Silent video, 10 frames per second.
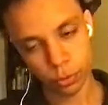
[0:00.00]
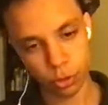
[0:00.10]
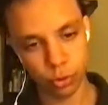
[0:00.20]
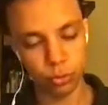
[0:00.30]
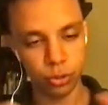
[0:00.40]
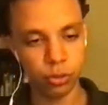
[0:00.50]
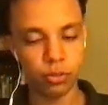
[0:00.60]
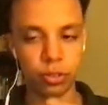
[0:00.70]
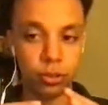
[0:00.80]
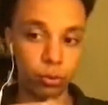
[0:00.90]
through
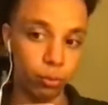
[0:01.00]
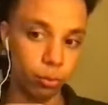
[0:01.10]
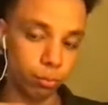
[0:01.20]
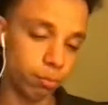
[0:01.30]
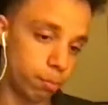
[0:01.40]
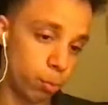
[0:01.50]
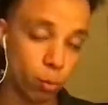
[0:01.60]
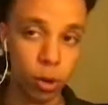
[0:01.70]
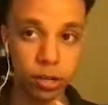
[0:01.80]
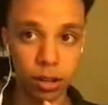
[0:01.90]

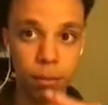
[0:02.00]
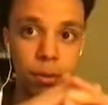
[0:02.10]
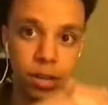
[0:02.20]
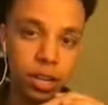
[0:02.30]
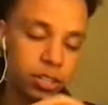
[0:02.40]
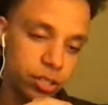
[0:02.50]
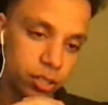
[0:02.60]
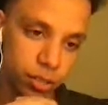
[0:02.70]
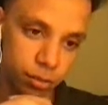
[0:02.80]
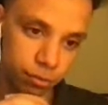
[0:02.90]
one
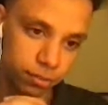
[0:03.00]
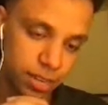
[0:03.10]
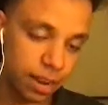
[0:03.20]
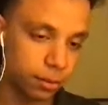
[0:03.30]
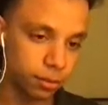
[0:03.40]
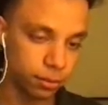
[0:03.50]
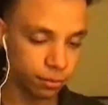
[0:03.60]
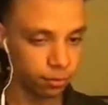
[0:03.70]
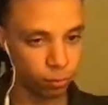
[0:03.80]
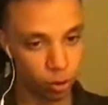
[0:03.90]
combinations of sine
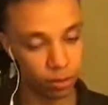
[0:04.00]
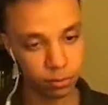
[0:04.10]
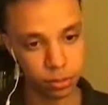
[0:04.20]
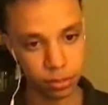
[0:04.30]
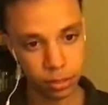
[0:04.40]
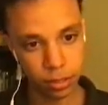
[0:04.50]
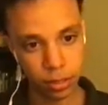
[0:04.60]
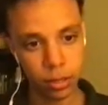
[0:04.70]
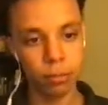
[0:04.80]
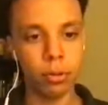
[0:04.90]
of waves,
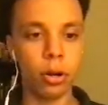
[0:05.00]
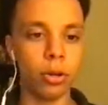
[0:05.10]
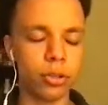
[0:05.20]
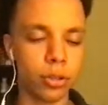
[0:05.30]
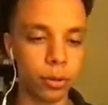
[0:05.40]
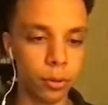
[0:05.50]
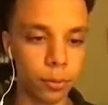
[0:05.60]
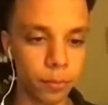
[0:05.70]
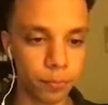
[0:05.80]
but also